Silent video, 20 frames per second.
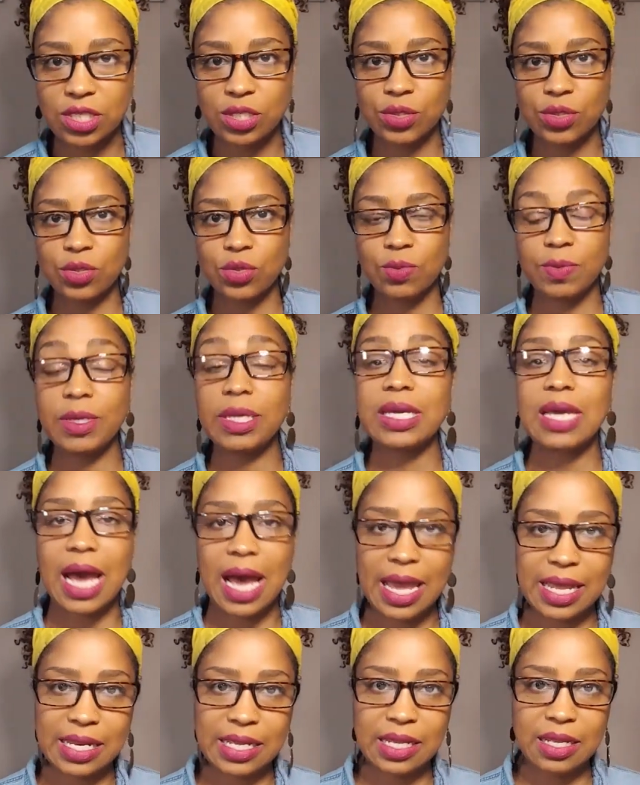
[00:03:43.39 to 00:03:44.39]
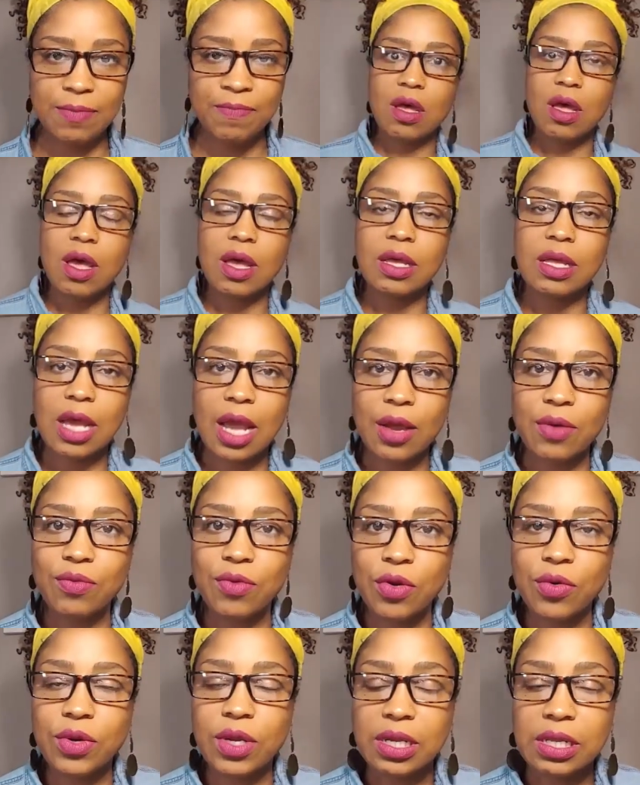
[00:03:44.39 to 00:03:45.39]
to be guided, I
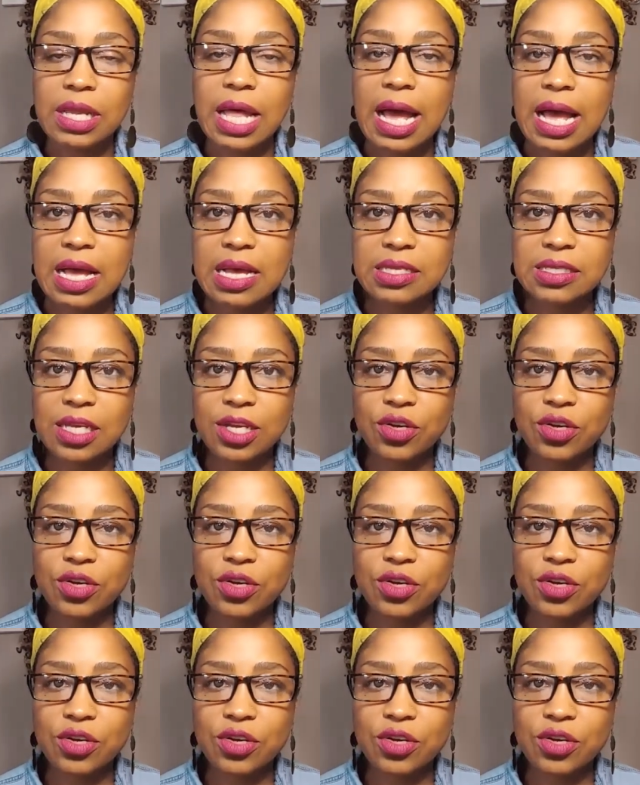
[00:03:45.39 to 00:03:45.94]
wrote a class.